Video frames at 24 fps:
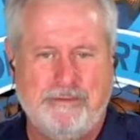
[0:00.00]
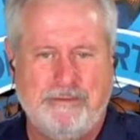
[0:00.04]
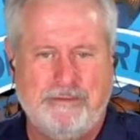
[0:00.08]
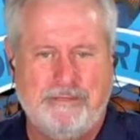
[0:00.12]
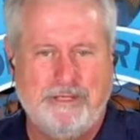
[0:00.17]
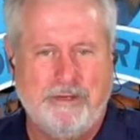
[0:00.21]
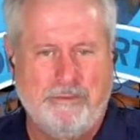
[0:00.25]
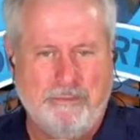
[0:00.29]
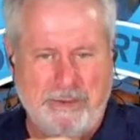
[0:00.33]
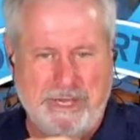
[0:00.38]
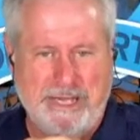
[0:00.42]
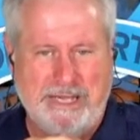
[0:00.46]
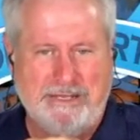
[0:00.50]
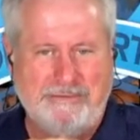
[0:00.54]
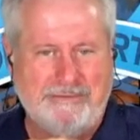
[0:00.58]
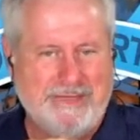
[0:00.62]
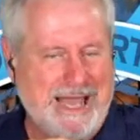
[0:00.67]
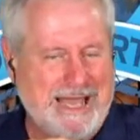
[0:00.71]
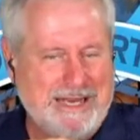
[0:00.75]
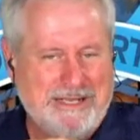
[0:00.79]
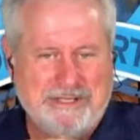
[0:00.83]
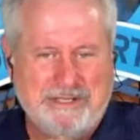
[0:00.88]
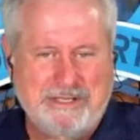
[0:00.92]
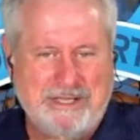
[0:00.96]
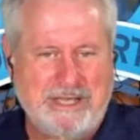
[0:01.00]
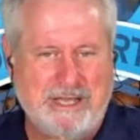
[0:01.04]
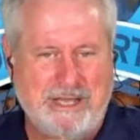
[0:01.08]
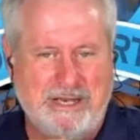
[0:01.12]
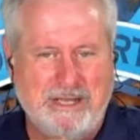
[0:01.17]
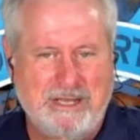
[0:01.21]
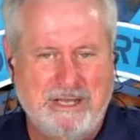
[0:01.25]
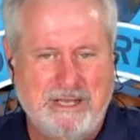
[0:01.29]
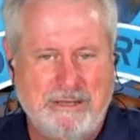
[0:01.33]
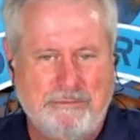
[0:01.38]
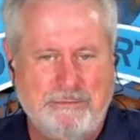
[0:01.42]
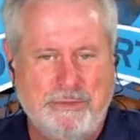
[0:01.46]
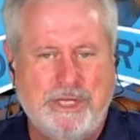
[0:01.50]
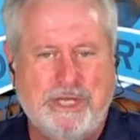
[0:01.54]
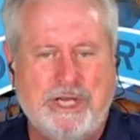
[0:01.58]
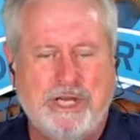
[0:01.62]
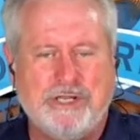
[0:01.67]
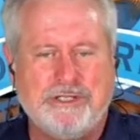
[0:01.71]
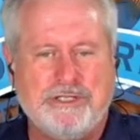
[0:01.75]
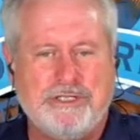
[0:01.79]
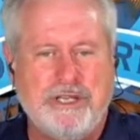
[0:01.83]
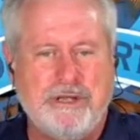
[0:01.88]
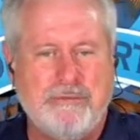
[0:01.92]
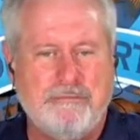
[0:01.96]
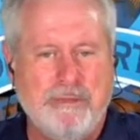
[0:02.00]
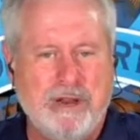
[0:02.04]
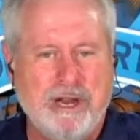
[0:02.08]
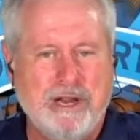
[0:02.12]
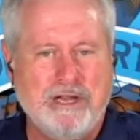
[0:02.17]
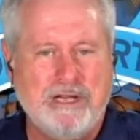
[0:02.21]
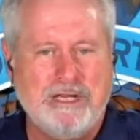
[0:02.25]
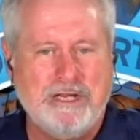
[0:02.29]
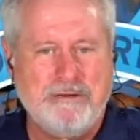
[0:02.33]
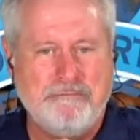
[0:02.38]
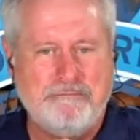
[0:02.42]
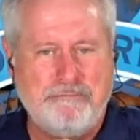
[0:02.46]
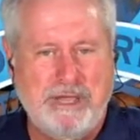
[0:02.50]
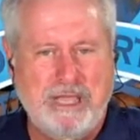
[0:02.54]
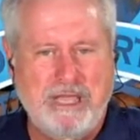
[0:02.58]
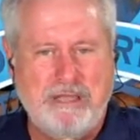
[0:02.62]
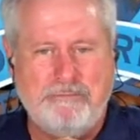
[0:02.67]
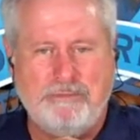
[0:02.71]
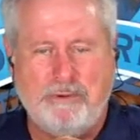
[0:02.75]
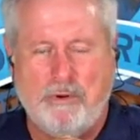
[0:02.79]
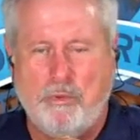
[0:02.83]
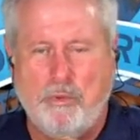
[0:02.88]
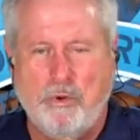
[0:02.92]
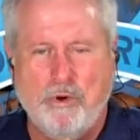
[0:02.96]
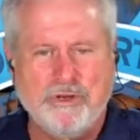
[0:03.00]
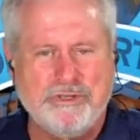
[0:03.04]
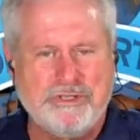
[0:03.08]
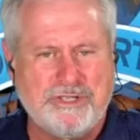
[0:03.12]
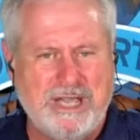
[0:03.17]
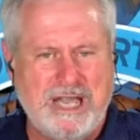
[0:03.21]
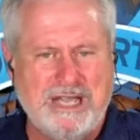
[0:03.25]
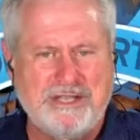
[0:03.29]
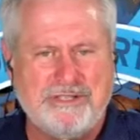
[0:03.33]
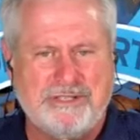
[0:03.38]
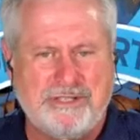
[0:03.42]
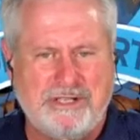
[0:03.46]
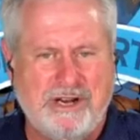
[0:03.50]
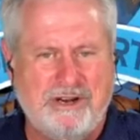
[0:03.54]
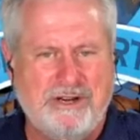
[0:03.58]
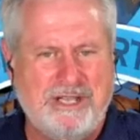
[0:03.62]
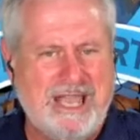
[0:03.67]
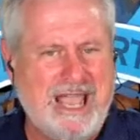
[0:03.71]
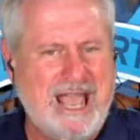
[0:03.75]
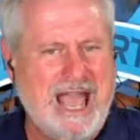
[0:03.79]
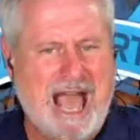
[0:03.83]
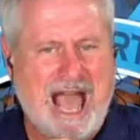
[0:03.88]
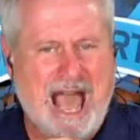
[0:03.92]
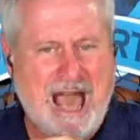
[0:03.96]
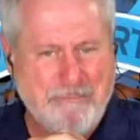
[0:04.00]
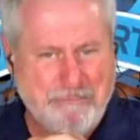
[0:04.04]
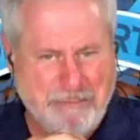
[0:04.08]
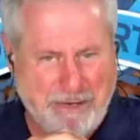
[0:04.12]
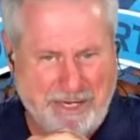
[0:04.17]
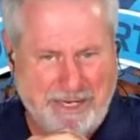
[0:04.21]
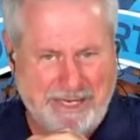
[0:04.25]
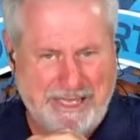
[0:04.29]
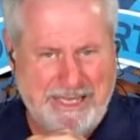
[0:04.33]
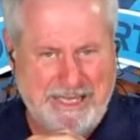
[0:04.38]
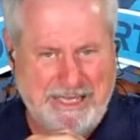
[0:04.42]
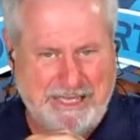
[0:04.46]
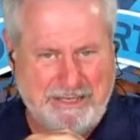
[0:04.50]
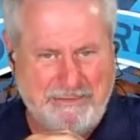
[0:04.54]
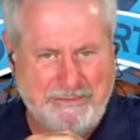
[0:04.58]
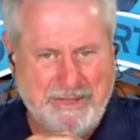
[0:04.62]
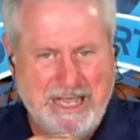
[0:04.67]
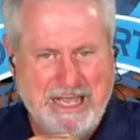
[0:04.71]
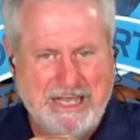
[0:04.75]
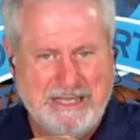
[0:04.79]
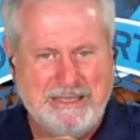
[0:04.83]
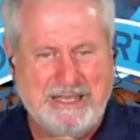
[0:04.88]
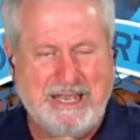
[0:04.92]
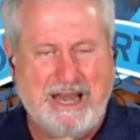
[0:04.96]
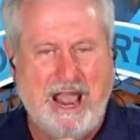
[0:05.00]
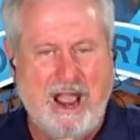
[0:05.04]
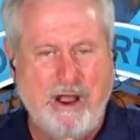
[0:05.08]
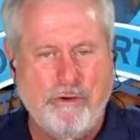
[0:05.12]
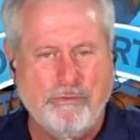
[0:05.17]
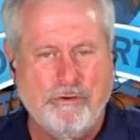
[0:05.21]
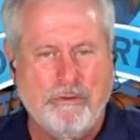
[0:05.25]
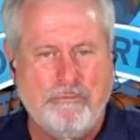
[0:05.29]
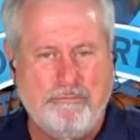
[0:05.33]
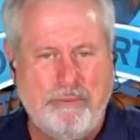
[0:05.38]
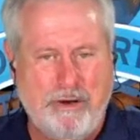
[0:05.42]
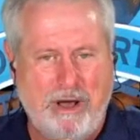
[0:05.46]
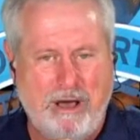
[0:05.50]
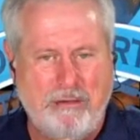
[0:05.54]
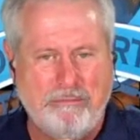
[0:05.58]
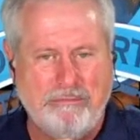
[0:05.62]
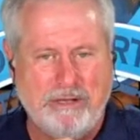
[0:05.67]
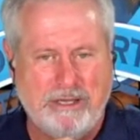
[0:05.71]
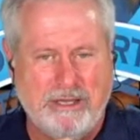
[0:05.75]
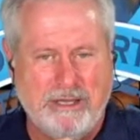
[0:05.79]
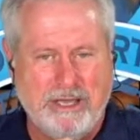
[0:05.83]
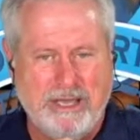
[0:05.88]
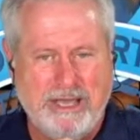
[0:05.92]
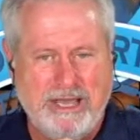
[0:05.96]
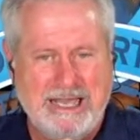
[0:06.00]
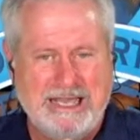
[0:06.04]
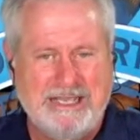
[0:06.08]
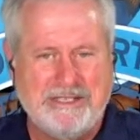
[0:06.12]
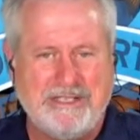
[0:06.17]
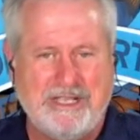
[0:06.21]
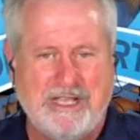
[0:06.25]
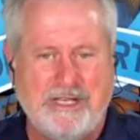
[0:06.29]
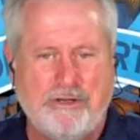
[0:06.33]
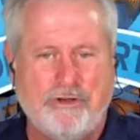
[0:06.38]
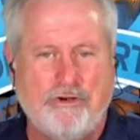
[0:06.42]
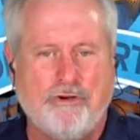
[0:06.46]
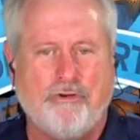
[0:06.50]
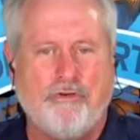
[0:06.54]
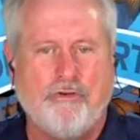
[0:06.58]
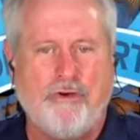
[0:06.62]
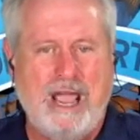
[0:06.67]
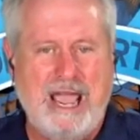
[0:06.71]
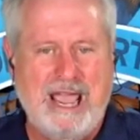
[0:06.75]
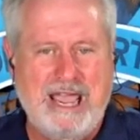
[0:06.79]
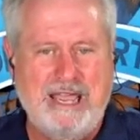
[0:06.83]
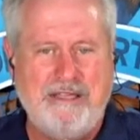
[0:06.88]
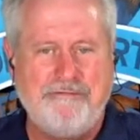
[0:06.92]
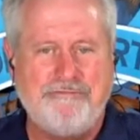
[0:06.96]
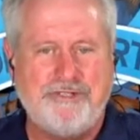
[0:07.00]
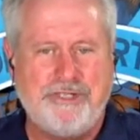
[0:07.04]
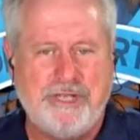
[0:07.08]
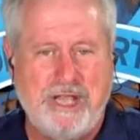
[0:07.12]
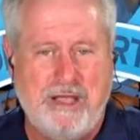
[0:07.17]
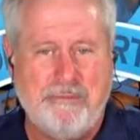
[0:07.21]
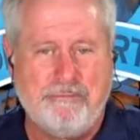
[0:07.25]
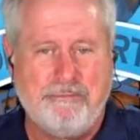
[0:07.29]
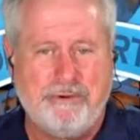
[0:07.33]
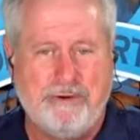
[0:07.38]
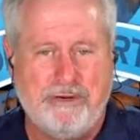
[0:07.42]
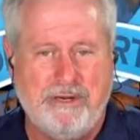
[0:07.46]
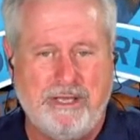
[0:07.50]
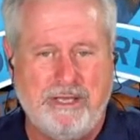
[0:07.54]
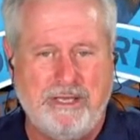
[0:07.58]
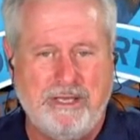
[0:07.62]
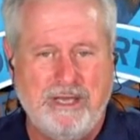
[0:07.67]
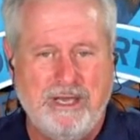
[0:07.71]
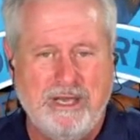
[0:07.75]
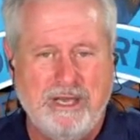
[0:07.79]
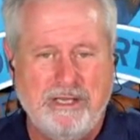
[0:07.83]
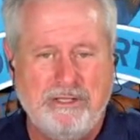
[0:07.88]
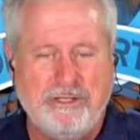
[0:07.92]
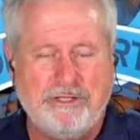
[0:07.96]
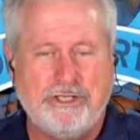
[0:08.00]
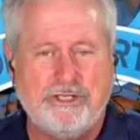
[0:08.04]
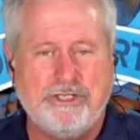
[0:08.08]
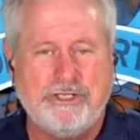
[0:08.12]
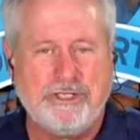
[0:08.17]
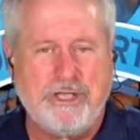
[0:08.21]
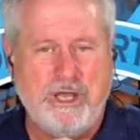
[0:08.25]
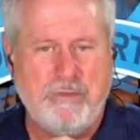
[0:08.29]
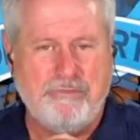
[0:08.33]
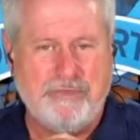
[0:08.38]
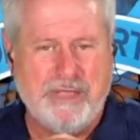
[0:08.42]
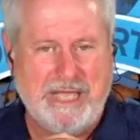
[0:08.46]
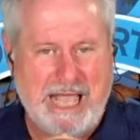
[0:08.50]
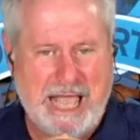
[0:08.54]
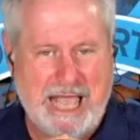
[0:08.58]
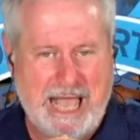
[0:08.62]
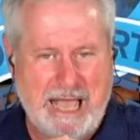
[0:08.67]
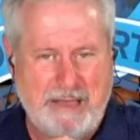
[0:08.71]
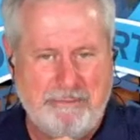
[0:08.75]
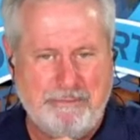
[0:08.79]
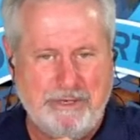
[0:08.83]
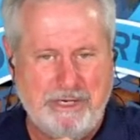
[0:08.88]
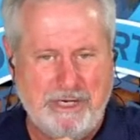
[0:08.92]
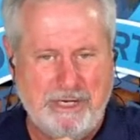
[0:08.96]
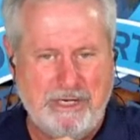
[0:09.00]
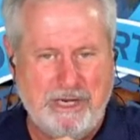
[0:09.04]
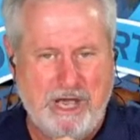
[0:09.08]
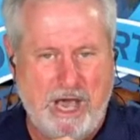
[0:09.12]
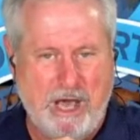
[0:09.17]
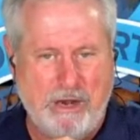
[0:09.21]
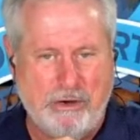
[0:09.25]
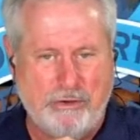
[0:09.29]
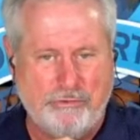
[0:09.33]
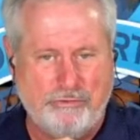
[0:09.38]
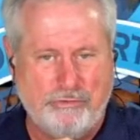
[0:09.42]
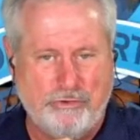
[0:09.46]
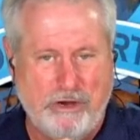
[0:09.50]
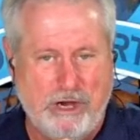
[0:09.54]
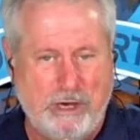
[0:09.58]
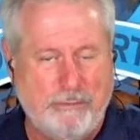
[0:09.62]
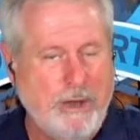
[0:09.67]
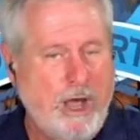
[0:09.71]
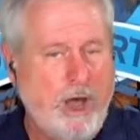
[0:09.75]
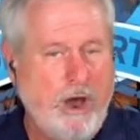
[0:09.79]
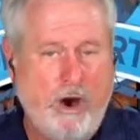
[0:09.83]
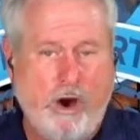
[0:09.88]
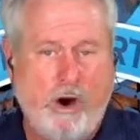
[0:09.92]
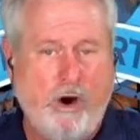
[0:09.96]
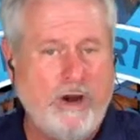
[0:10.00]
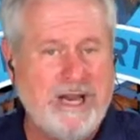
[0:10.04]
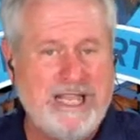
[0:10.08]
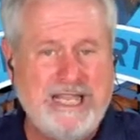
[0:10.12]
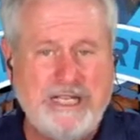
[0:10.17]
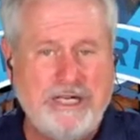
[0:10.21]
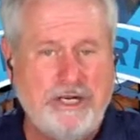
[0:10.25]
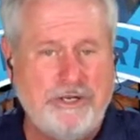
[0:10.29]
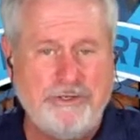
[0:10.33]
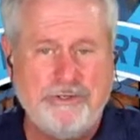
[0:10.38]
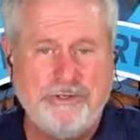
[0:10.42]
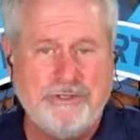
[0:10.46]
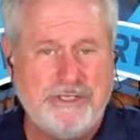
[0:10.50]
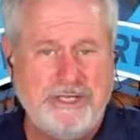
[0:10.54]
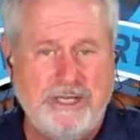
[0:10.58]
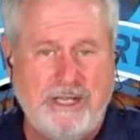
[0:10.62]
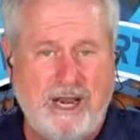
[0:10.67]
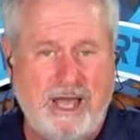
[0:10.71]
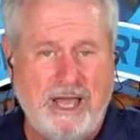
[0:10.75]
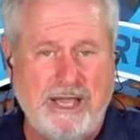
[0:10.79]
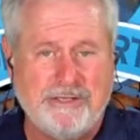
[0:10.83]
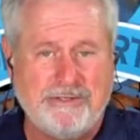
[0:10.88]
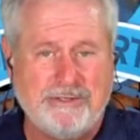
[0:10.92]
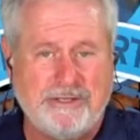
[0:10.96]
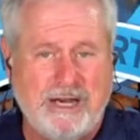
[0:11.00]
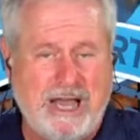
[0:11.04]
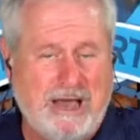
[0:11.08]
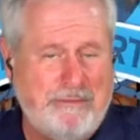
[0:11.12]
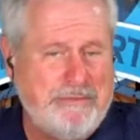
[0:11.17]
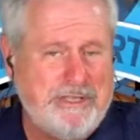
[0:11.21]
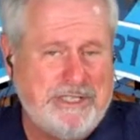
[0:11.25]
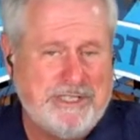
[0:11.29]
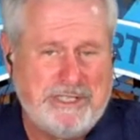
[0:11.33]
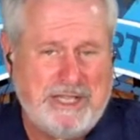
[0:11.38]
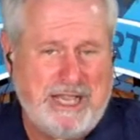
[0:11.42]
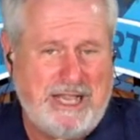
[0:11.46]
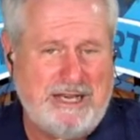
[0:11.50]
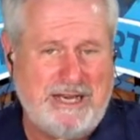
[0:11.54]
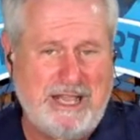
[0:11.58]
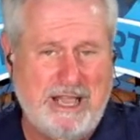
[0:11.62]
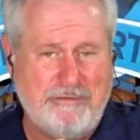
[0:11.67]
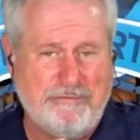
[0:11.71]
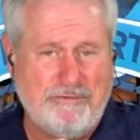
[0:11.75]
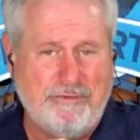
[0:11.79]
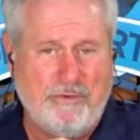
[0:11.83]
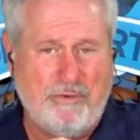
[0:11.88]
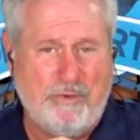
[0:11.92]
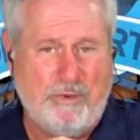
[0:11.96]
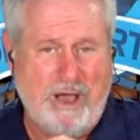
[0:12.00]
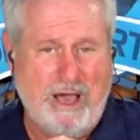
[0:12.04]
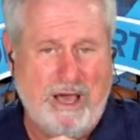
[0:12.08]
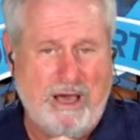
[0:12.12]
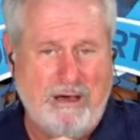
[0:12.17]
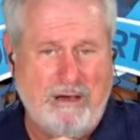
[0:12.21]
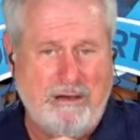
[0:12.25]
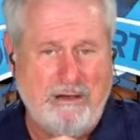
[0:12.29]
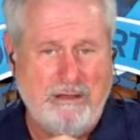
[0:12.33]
To me, that is it. Because the American people, worst case scenario, I believe that our republic is in grave jeopardy should something happen to Donald Trump or he lose the election. I've been saying that for a while.